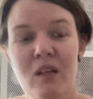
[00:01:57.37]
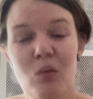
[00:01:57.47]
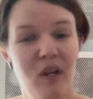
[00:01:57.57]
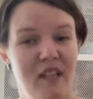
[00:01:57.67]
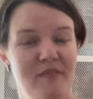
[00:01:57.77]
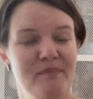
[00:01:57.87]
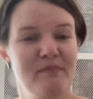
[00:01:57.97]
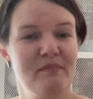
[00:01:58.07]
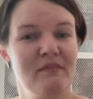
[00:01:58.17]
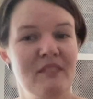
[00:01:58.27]
Well,
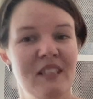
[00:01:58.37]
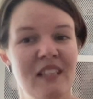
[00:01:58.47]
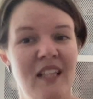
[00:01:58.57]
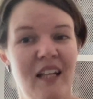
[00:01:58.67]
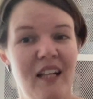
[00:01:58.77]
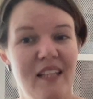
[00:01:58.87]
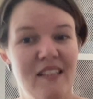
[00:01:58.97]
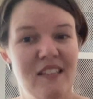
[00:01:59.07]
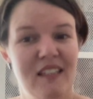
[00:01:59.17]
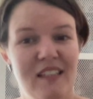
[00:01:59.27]
let's
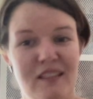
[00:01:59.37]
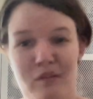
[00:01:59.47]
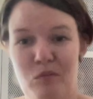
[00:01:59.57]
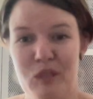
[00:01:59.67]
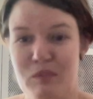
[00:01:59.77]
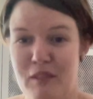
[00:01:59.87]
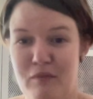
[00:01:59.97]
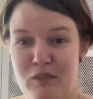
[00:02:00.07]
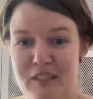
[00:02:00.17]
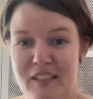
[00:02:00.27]
start with my
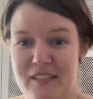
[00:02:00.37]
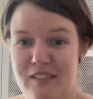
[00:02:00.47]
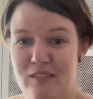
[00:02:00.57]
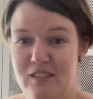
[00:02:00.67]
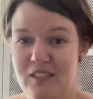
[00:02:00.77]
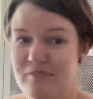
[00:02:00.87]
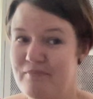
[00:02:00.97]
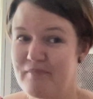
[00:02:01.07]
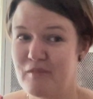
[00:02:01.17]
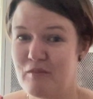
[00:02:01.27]
first category,
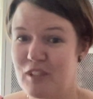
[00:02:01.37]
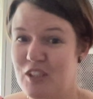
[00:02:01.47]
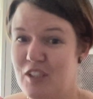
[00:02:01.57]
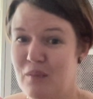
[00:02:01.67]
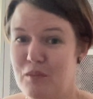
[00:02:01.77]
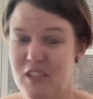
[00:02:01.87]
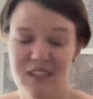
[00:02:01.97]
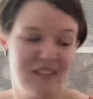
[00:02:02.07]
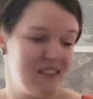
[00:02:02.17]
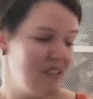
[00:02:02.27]
finished
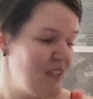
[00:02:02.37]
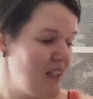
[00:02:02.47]
objects.